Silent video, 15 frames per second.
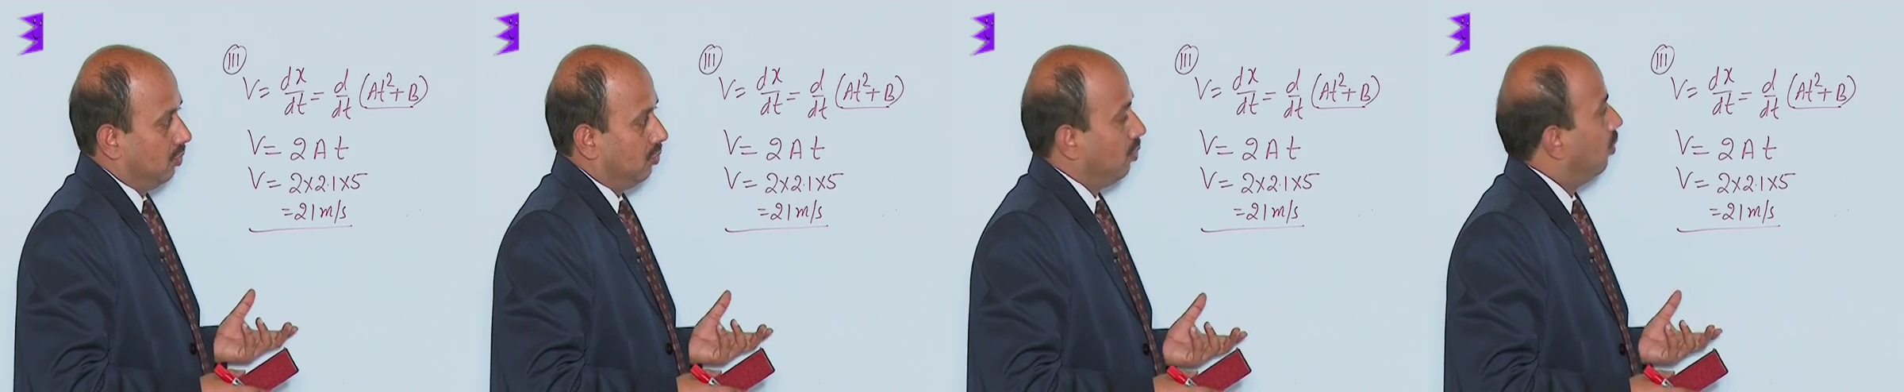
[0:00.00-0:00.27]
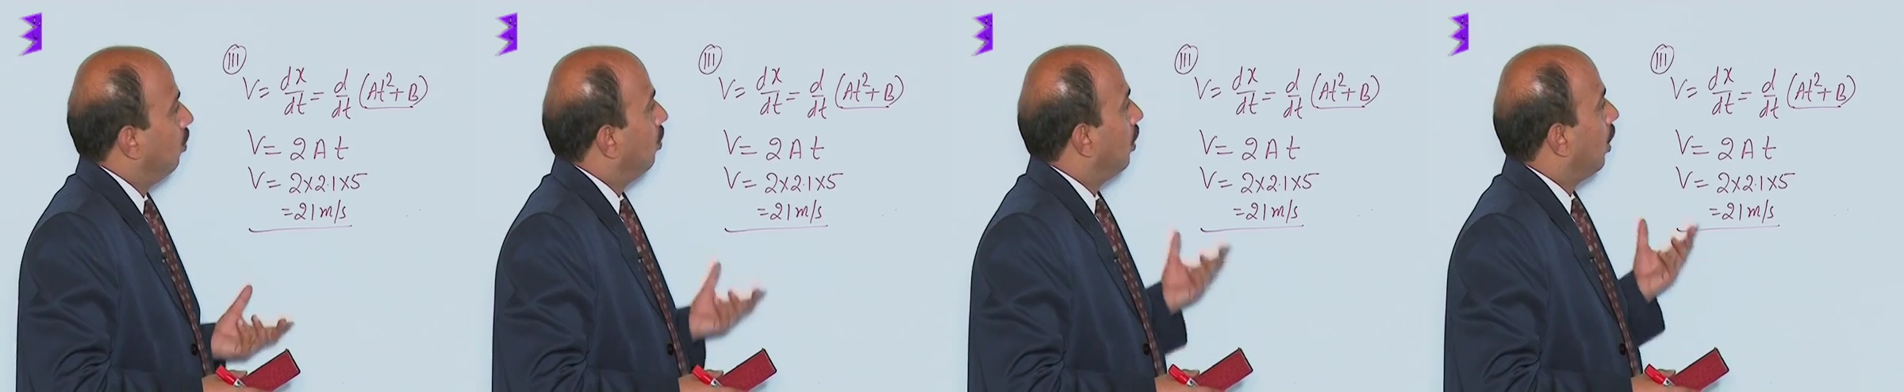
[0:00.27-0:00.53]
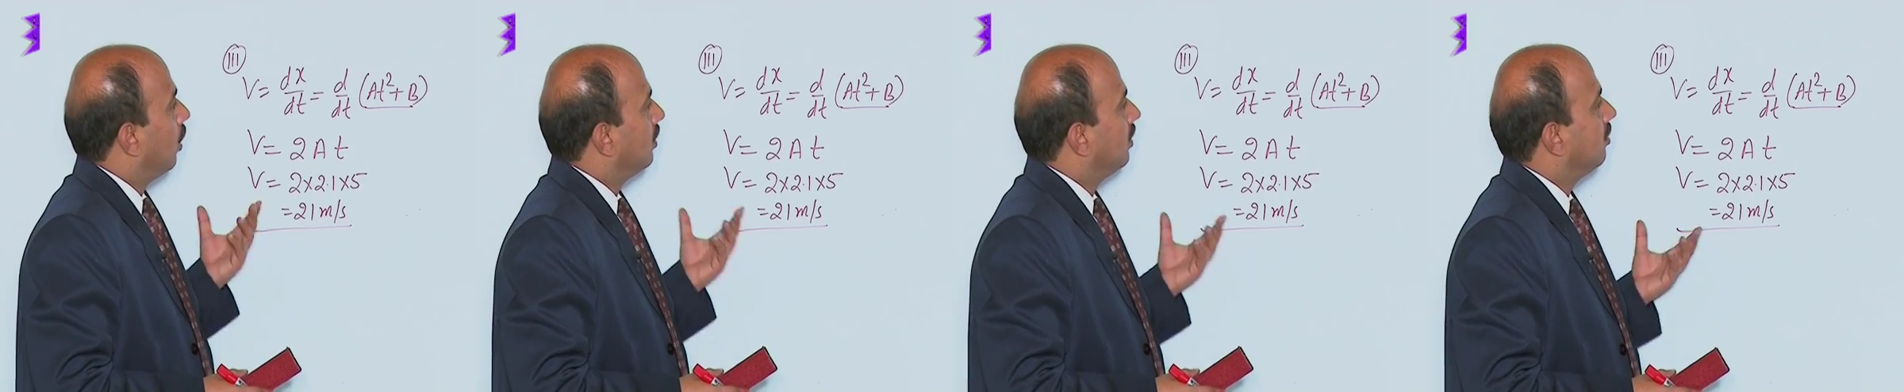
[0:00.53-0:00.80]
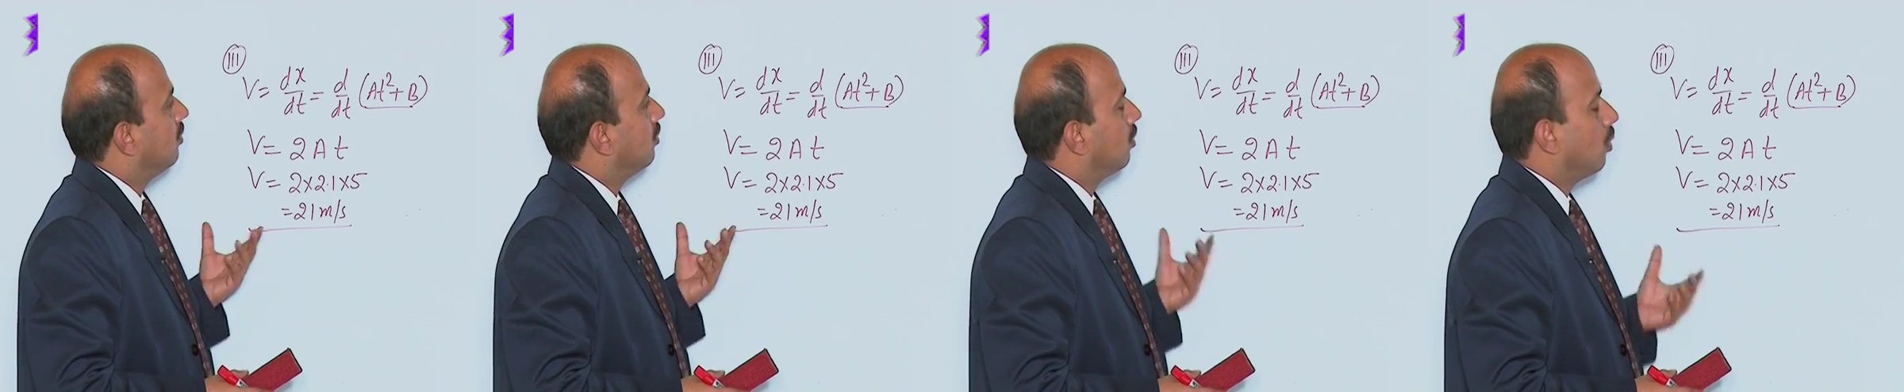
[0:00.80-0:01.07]
So, now
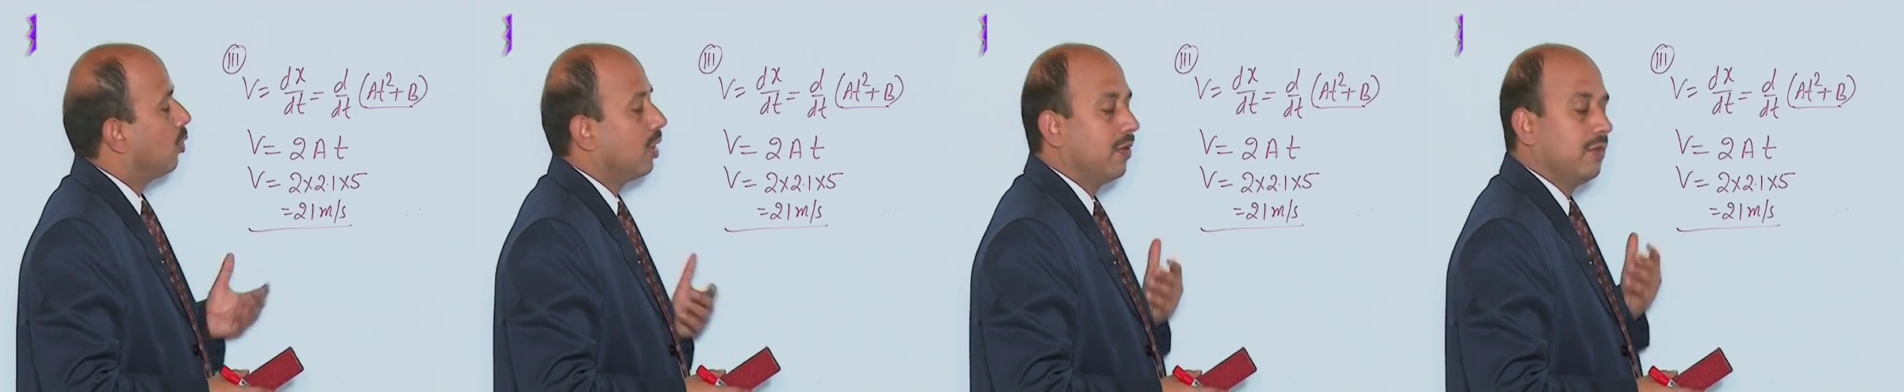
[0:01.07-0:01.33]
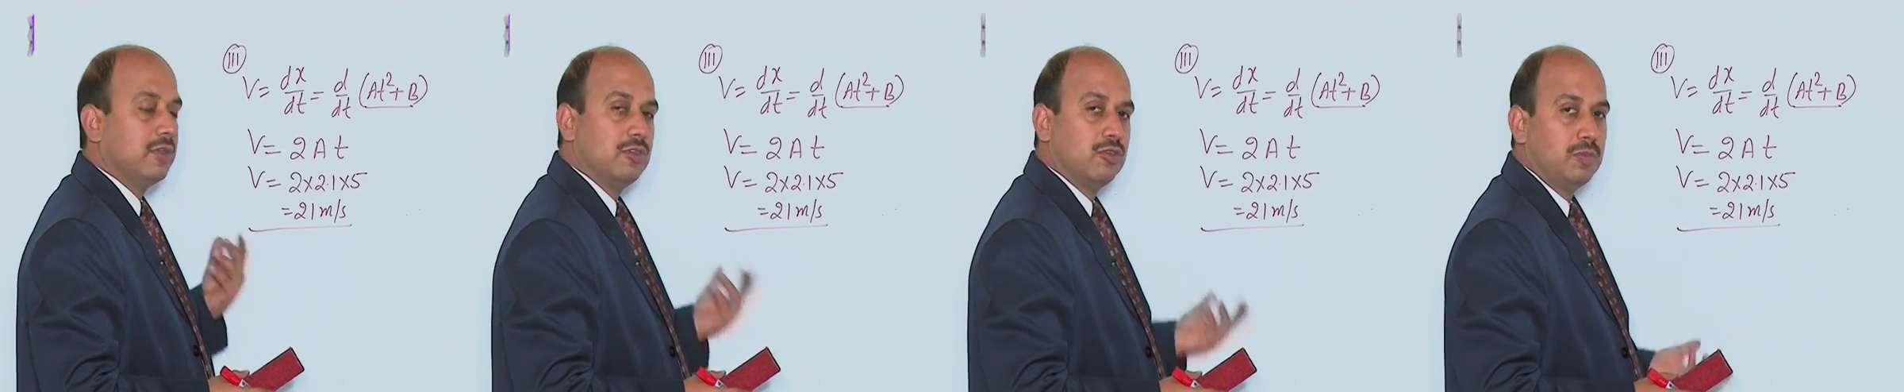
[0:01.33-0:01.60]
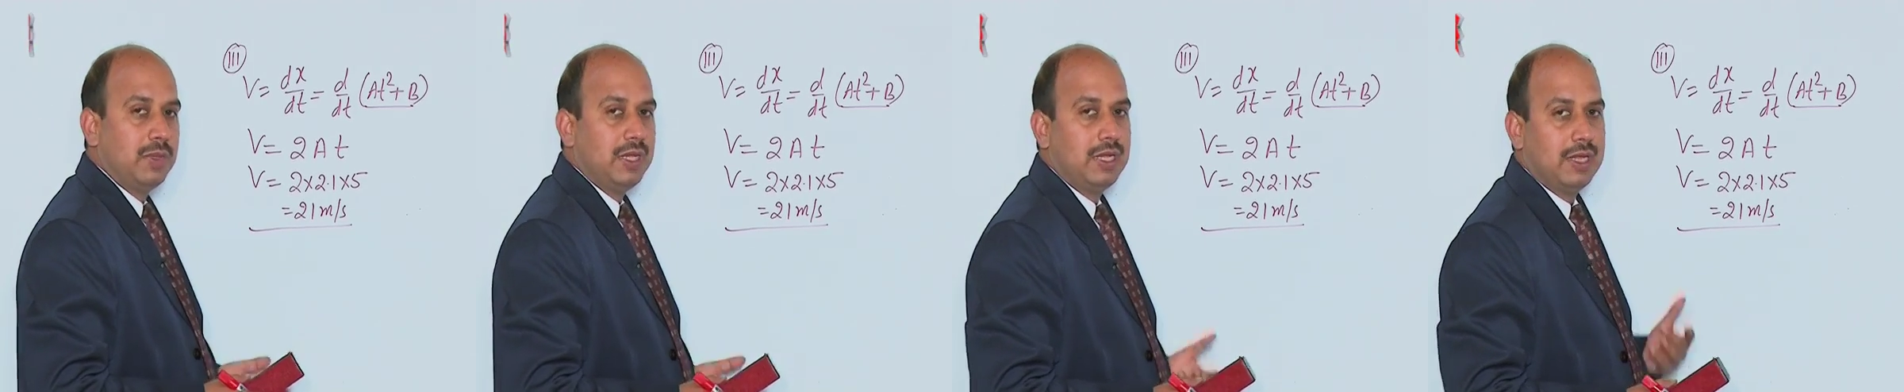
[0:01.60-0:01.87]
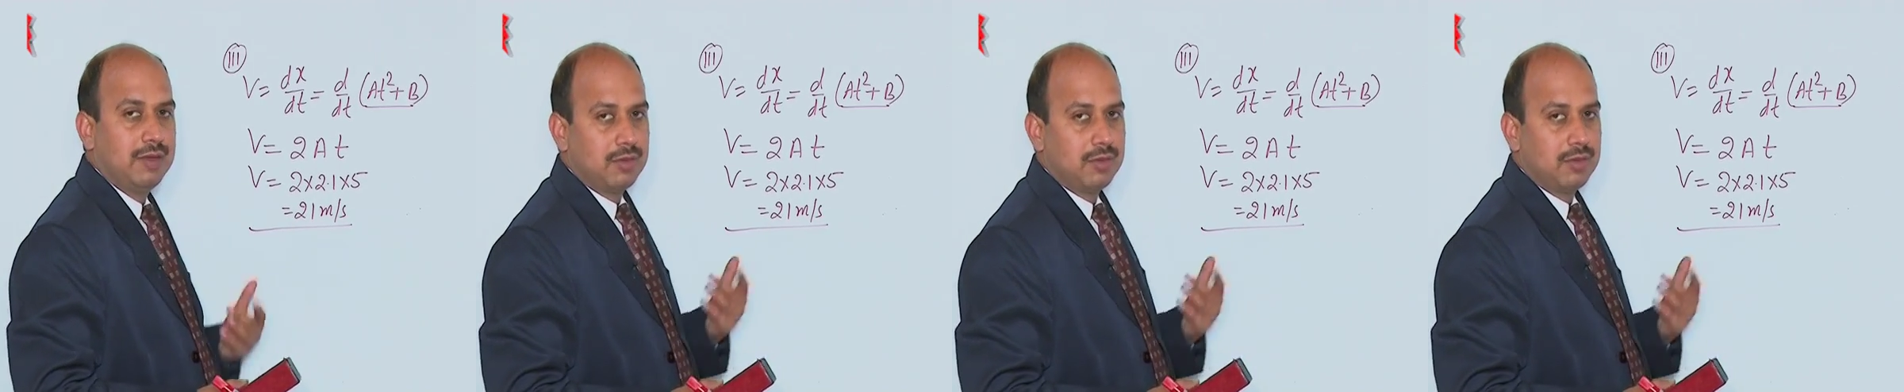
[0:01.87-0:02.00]
this is about average speed,